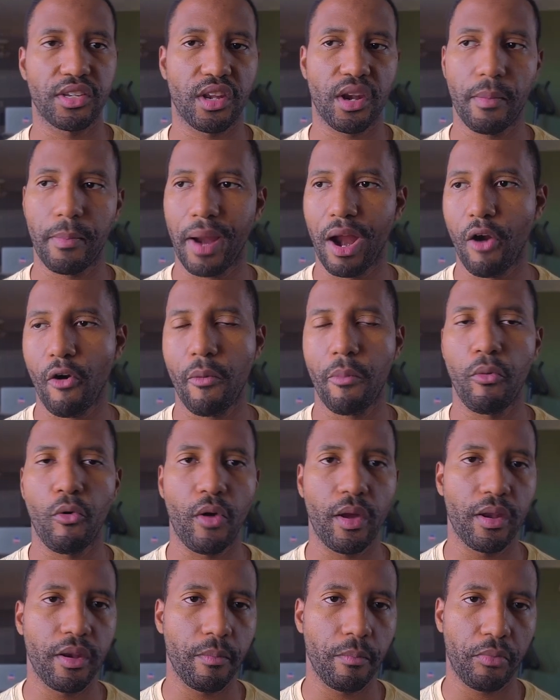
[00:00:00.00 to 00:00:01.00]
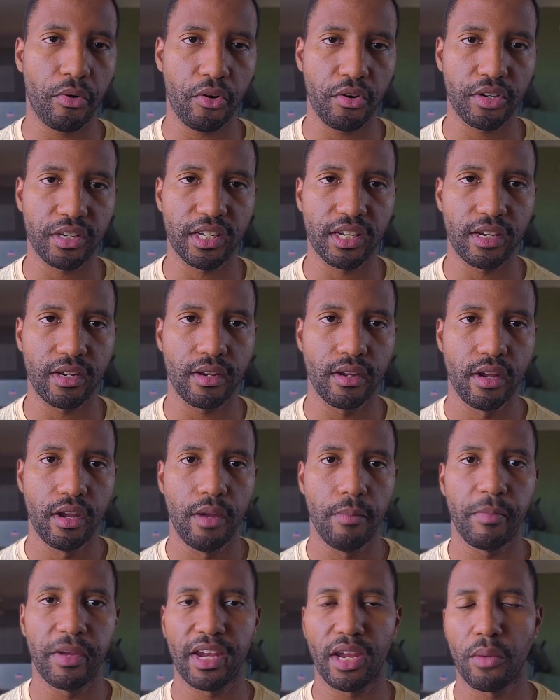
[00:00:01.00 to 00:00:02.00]
and a PowerPoint in person,
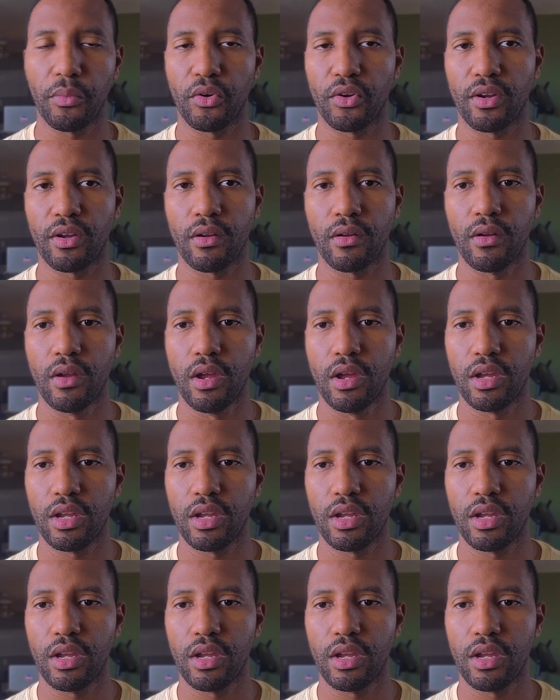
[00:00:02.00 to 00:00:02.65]
being able to,